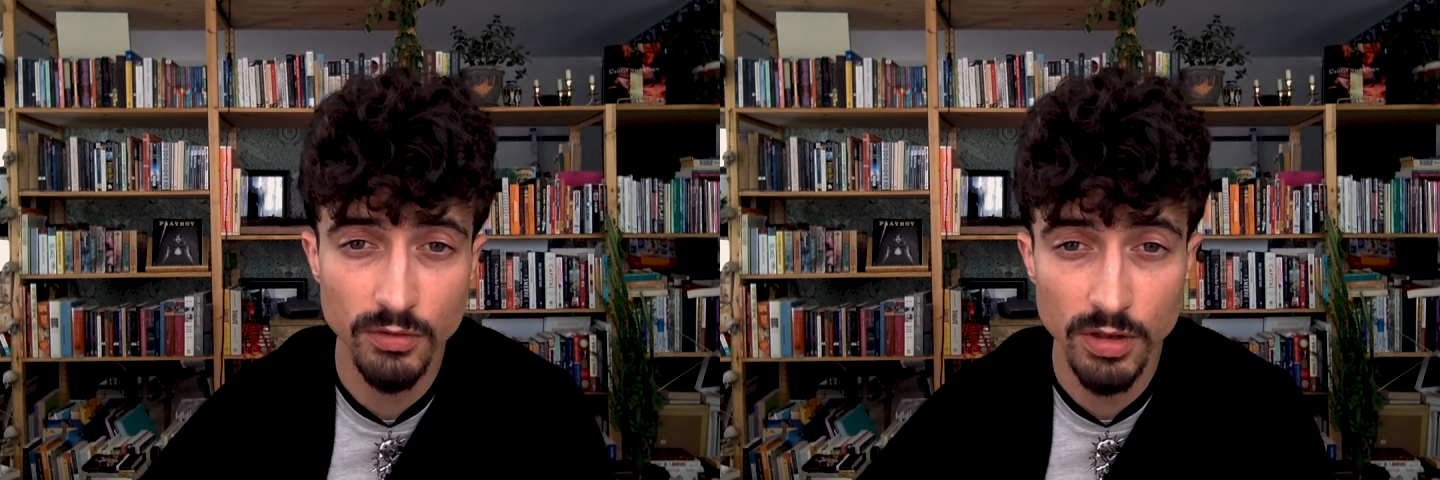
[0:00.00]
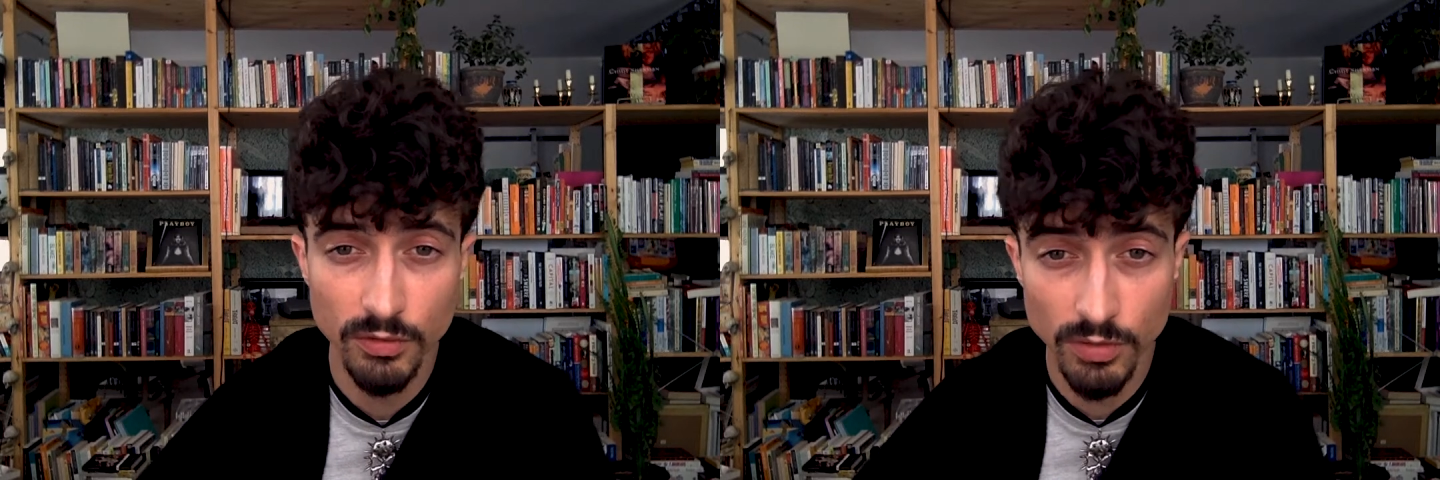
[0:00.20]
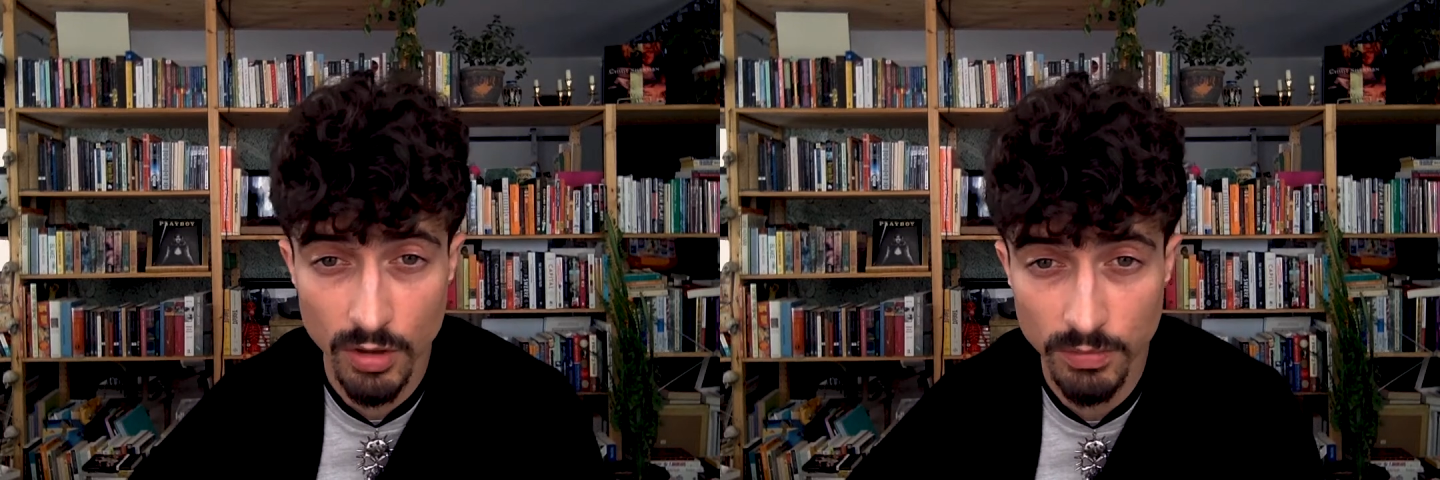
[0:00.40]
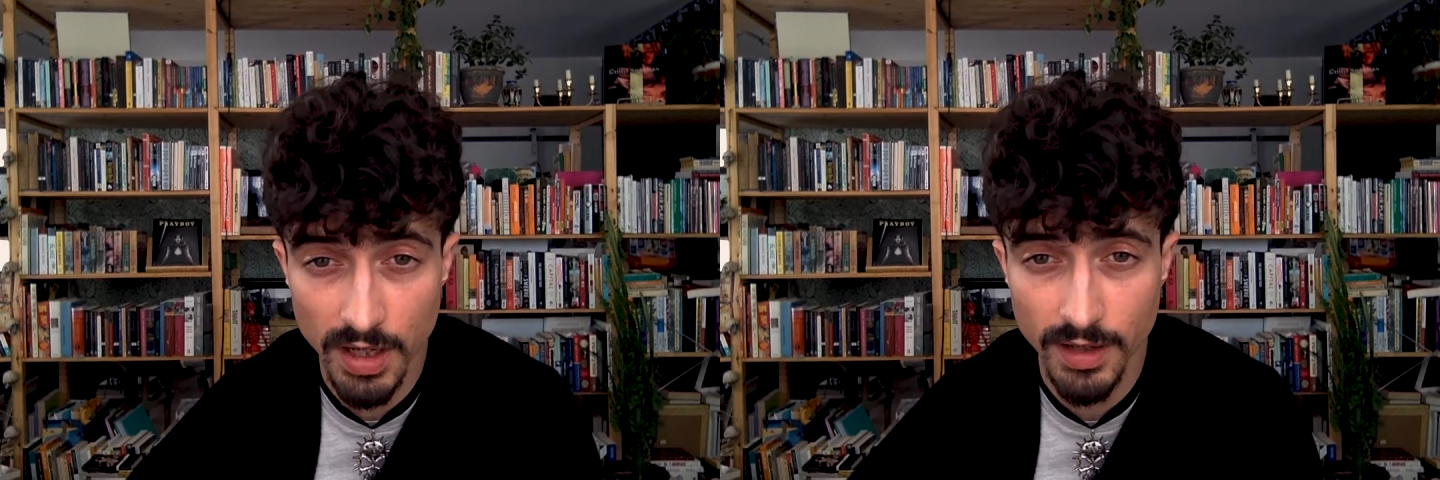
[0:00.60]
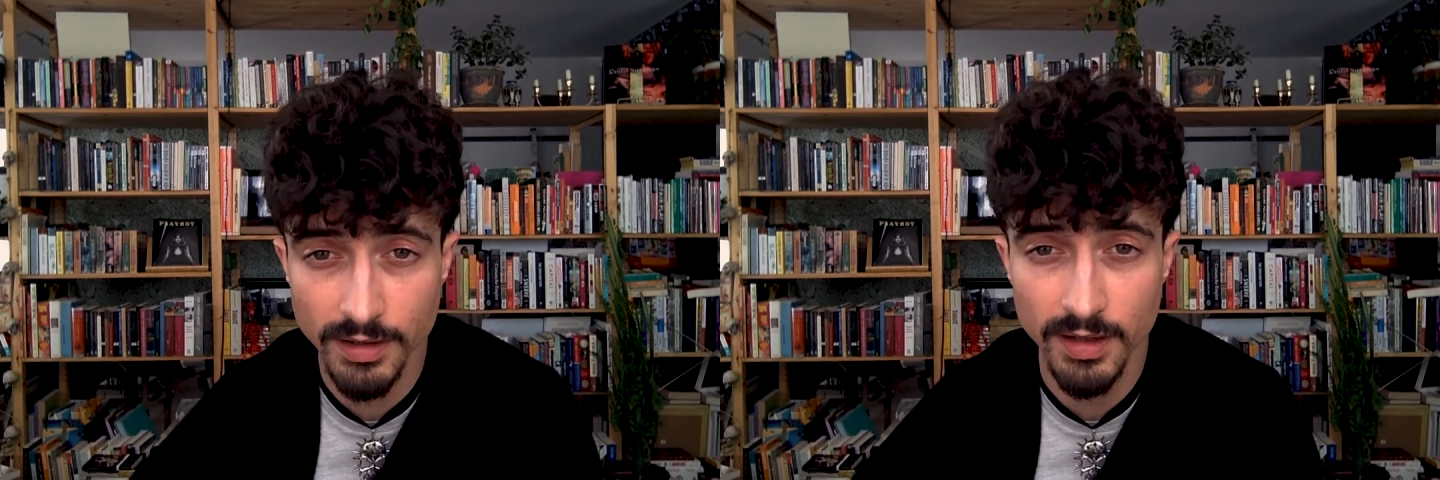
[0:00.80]
or a
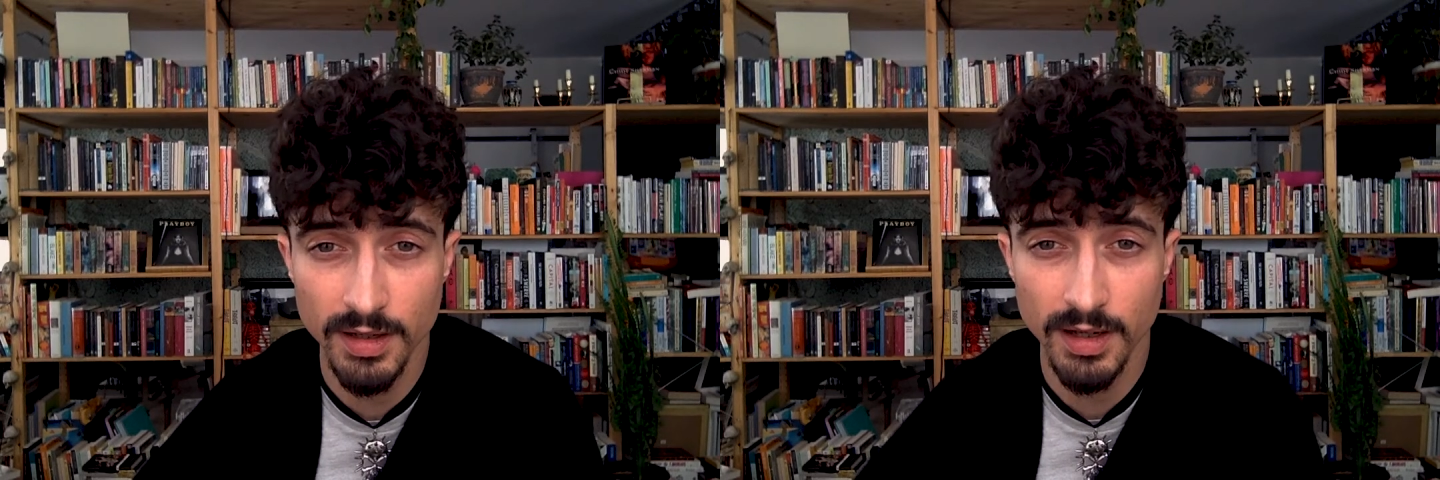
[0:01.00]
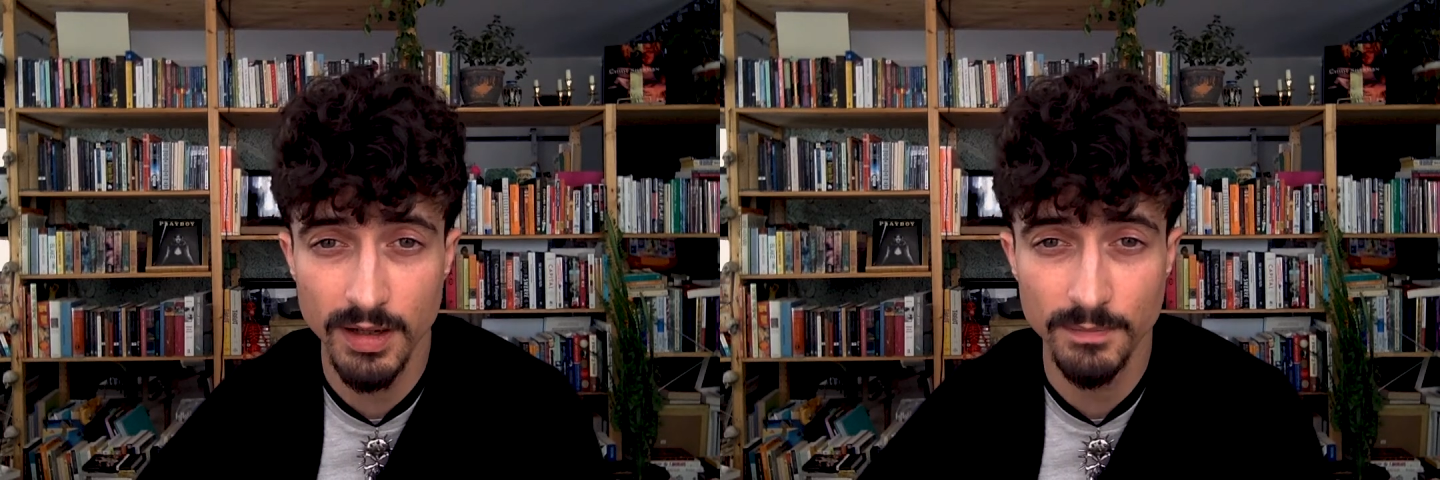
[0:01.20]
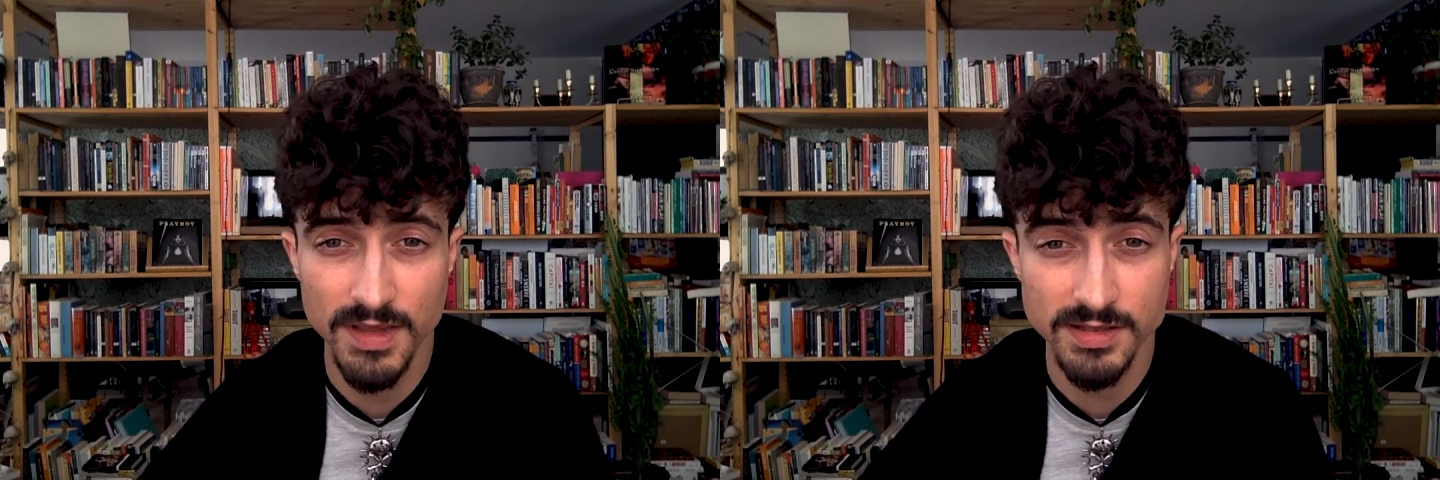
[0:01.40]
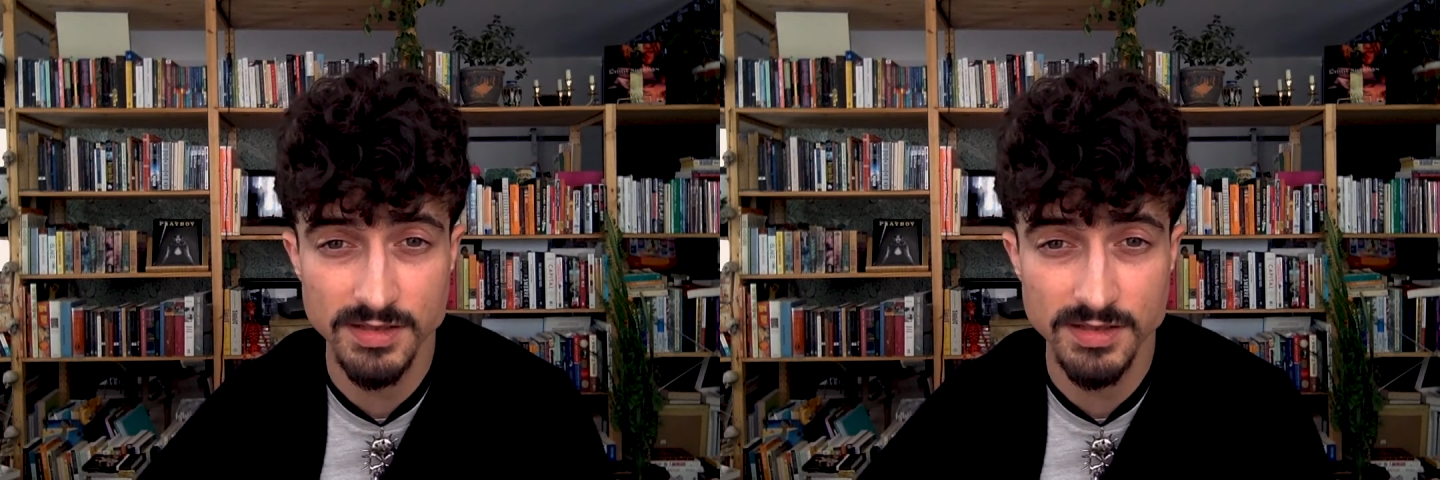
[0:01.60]
robot, the